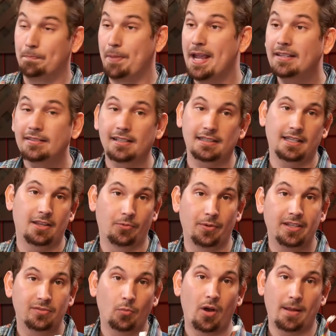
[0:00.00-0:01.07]
basically the
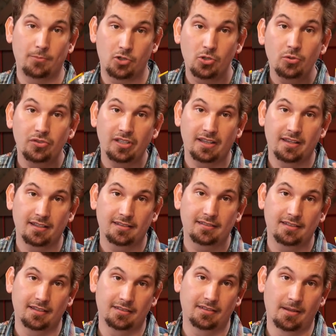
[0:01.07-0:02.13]
reason why I'm choosing this
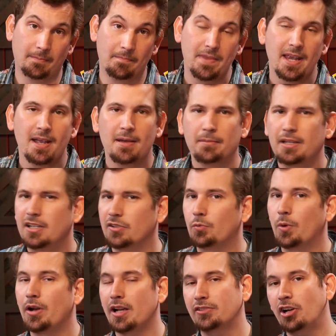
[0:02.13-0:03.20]
system. Because
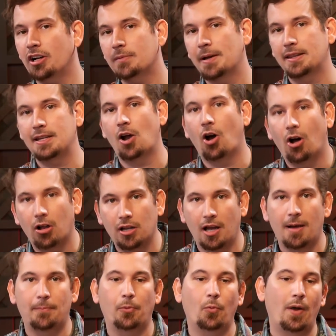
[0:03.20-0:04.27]
when I talk about the
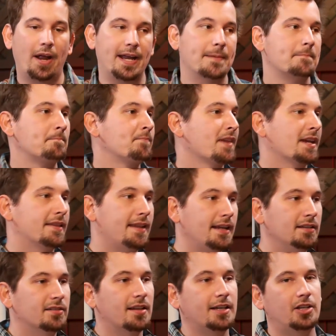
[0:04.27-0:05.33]
all-up weight,
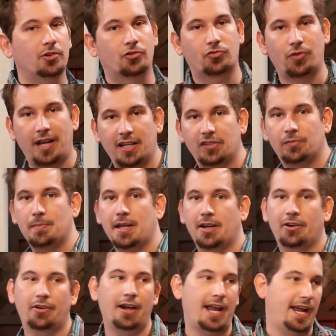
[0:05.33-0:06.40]
things like your
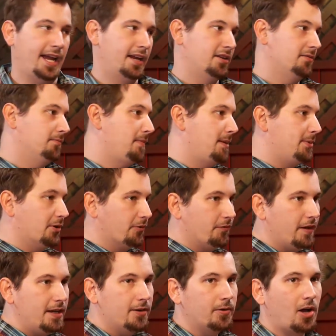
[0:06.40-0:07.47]
transmitter and maybe your
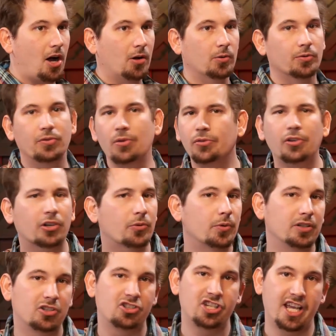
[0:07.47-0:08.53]
video goggles, those aren't
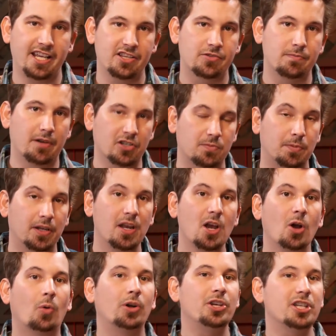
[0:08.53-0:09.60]
going to change much. But
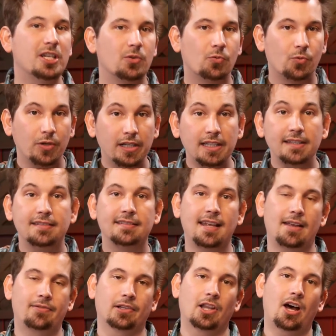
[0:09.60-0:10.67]
what you can really
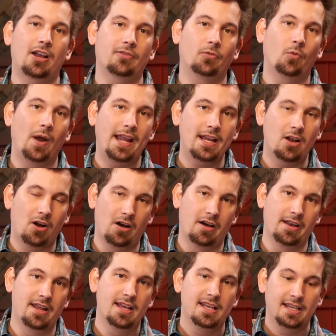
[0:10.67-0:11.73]
save a lot of weight
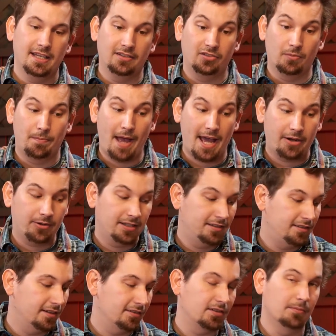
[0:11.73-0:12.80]
on is your battery
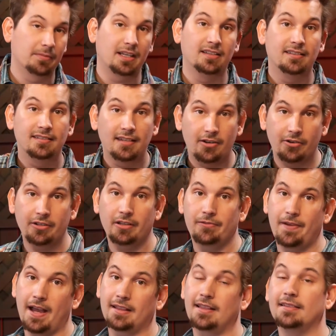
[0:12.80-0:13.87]
system, considering the
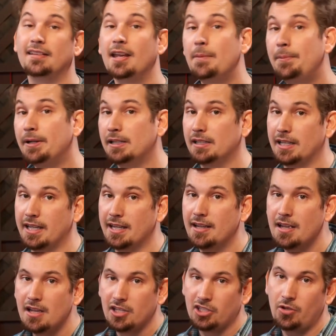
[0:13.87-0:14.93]
fact that typically
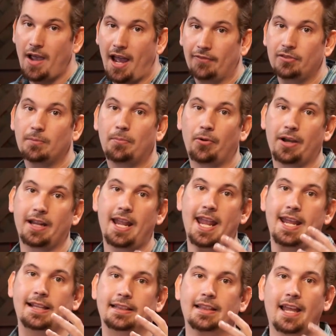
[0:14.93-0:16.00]
you have to bring
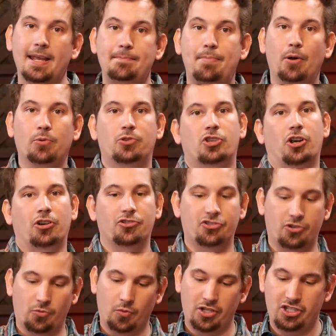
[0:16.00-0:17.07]
a LiPo
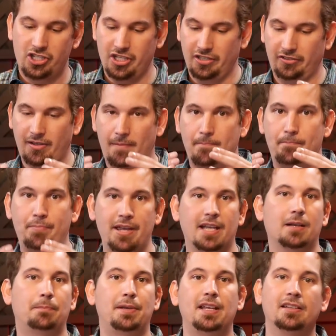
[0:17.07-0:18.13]
charger, which is a
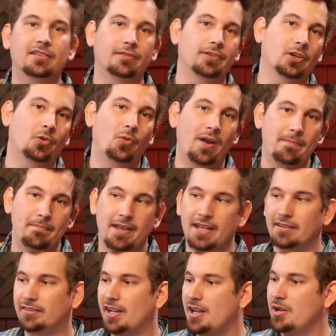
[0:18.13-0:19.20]
big piece of
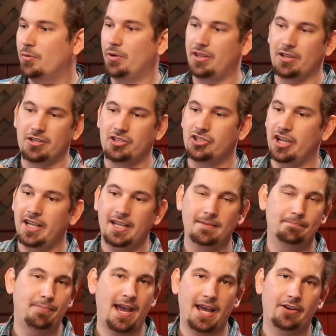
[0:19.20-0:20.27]
equipment with a
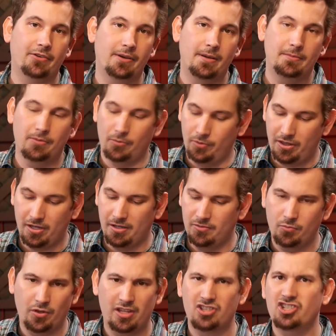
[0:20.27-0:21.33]
giant battery, with
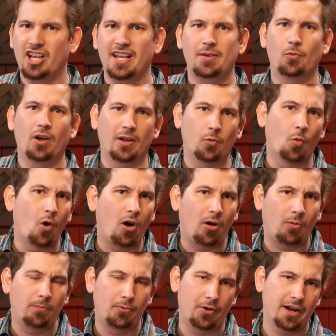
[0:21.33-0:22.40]
a giant like
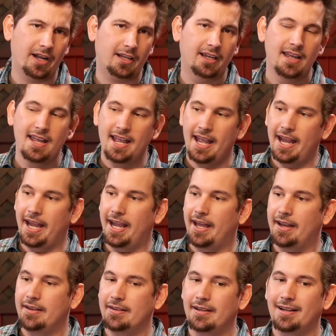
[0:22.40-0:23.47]
wall brick,
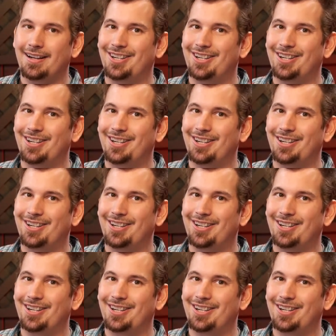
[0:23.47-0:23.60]
and